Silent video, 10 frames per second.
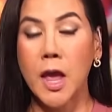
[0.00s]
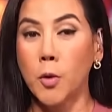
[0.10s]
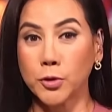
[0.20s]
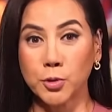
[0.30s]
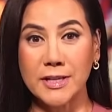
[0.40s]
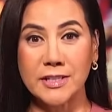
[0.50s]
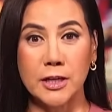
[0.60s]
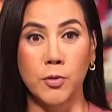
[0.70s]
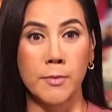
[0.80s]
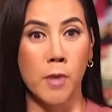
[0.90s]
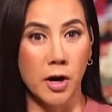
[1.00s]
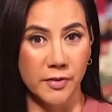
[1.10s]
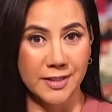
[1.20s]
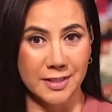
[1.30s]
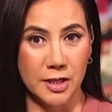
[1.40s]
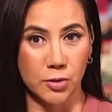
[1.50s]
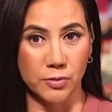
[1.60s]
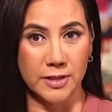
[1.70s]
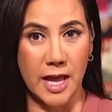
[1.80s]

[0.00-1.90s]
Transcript: Well, Tracy, Marvius Nichols,